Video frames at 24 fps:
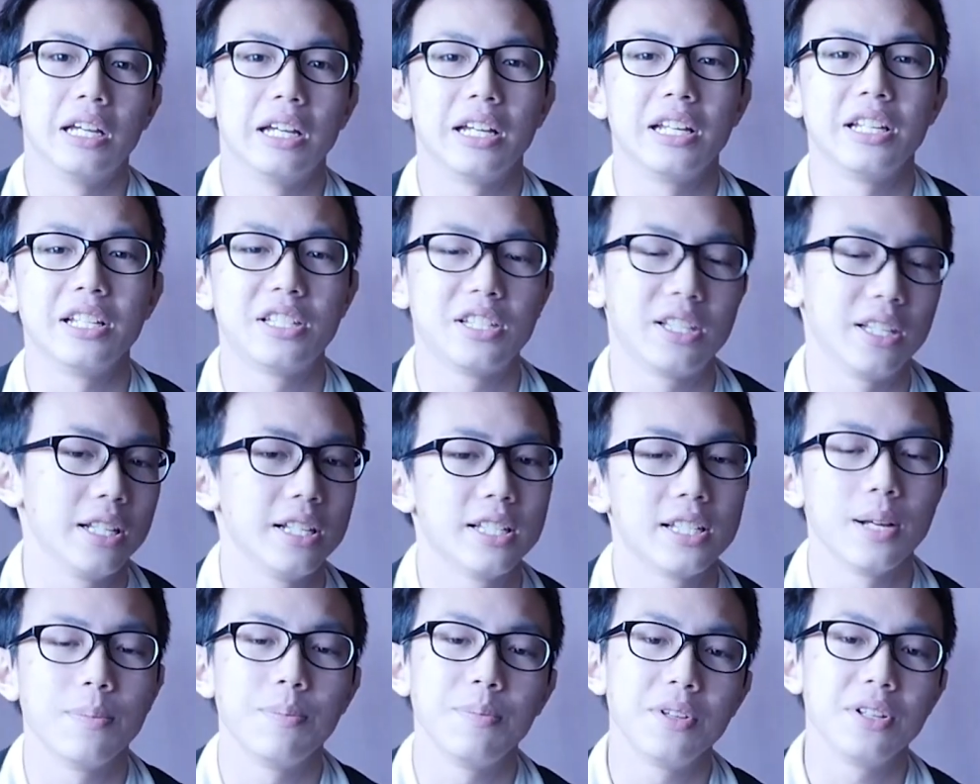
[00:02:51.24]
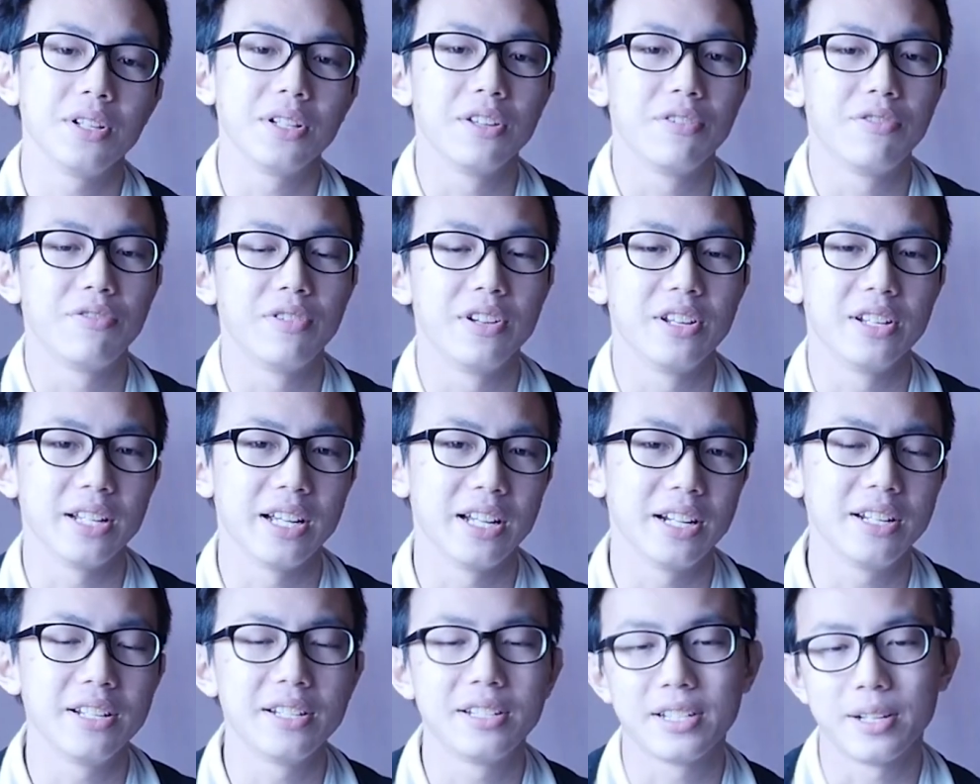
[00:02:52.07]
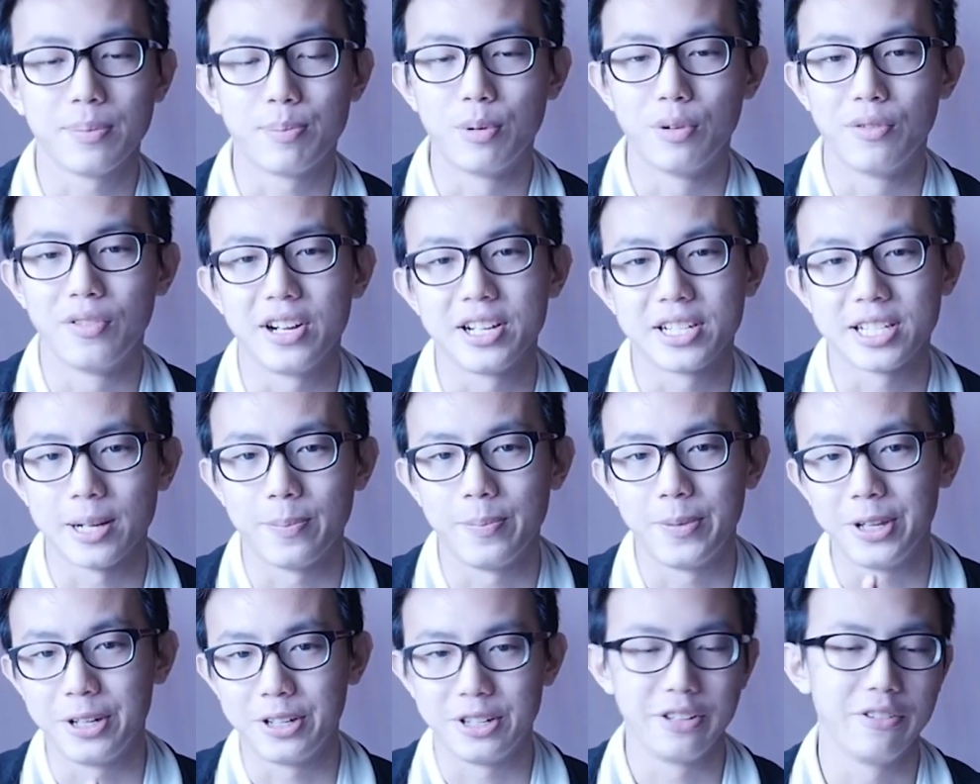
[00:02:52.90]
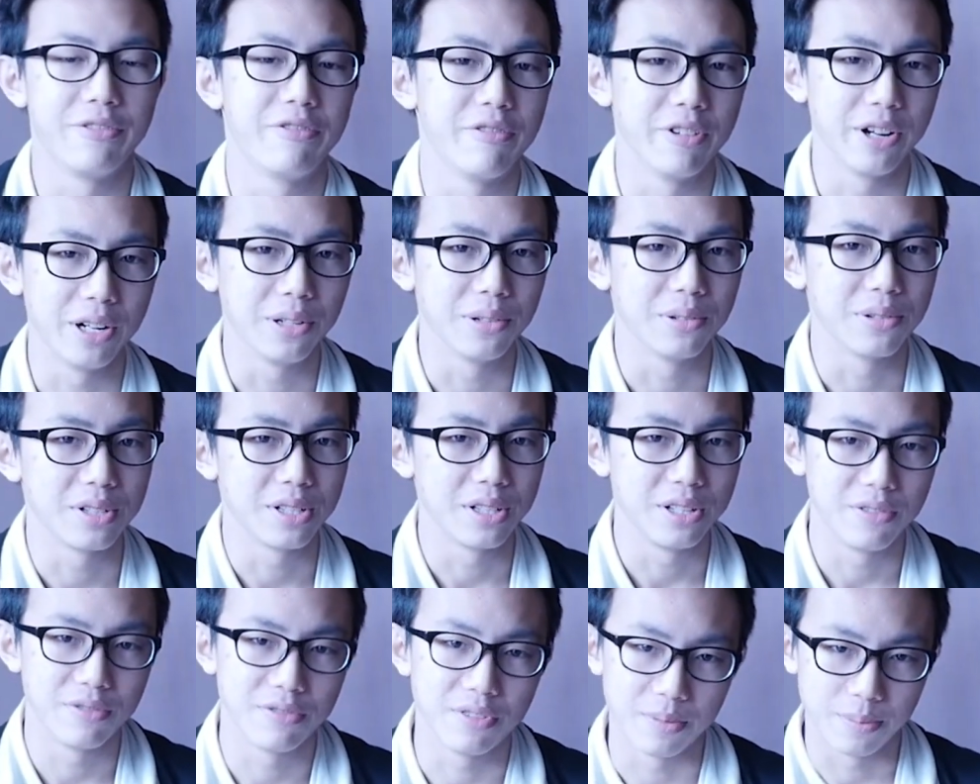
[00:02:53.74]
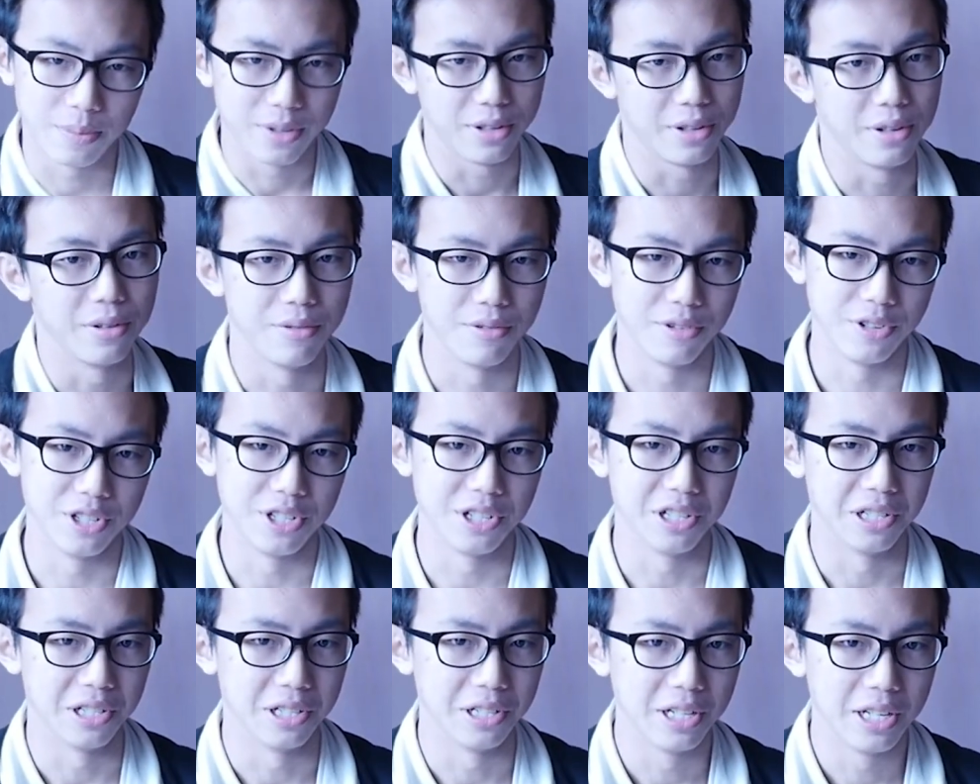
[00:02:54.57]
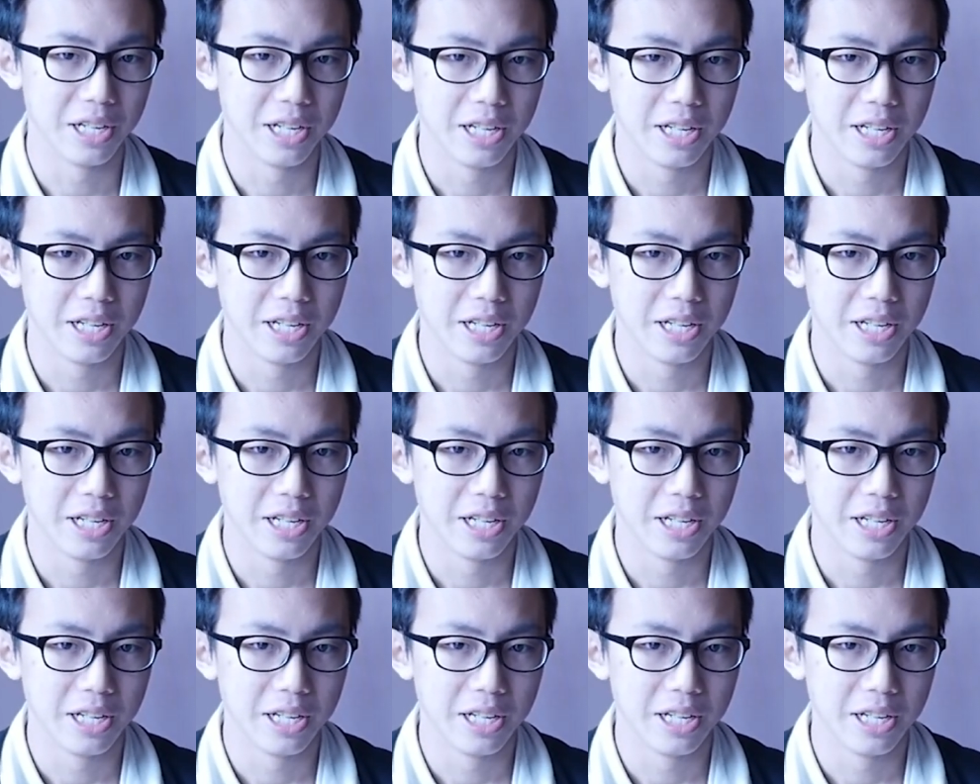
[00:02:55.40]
It's something it at least provides something different to see from the original,